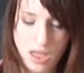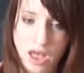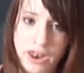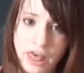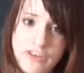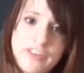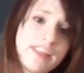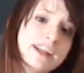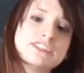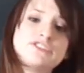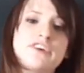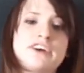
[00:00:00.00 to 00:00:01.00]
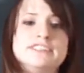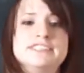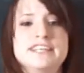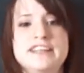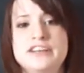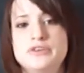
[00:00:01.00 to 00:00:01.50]
Another thing as far as
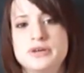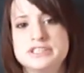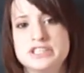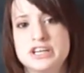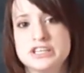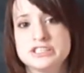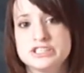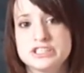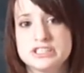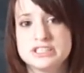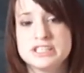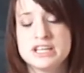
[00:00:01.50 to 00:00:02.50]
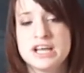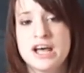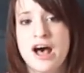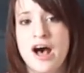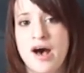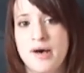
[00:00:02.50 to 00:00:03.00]
teething toys are concerned,
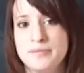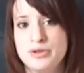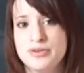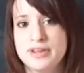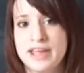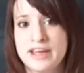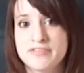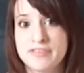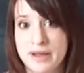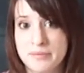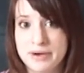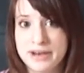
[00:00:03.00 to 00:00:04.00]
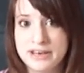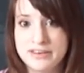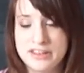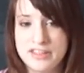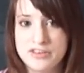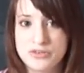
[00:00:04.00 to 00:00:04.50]
you can get vibrating
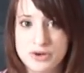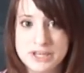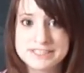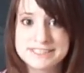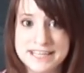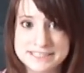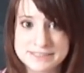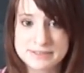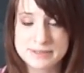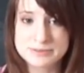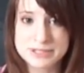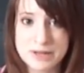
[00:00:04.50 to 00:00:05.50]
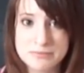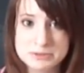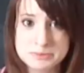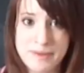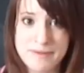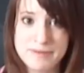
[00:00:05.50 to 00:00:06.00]
teething toys. That sometimes helps
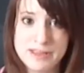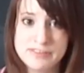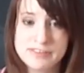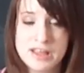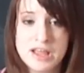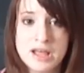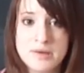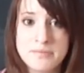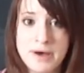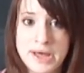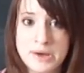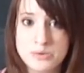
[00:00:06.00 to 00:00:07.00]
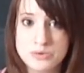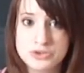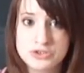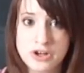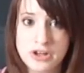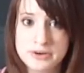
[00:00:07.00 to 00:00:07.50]
babies. My
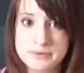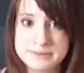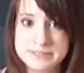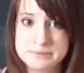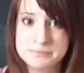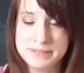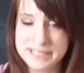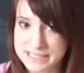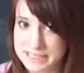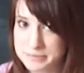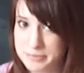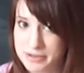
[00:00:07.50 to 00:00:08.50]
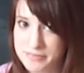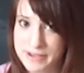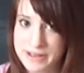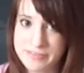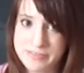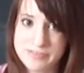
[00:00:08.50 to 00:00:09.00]
older daughter was a big, big
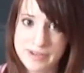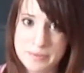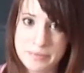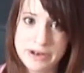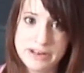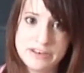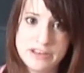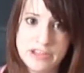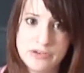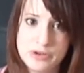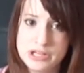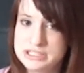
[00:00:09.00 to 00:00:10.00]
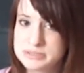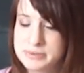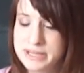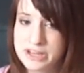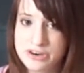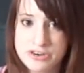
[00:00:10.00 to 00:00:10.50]
fan of the vibrating teething toys. My
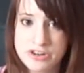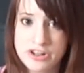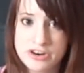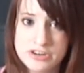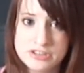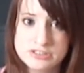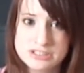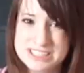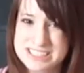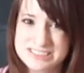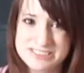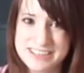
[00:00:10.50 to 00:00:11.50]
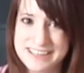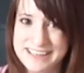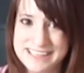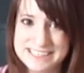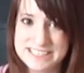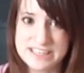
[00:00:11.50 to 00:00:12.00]
younger daughter doesn't really
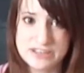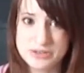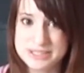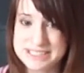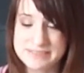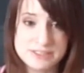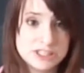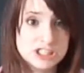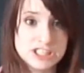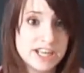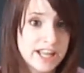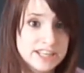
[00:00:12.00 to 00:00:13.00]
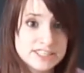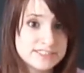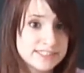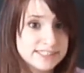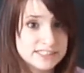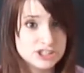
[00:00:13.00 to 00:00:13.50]
like teething toys that much. She kind of just
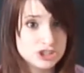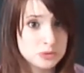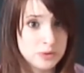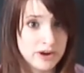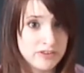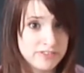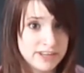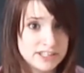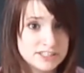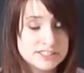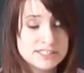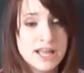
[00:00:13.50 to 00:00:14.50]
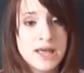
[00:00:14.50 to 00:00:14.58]
likes to chew on her fingers.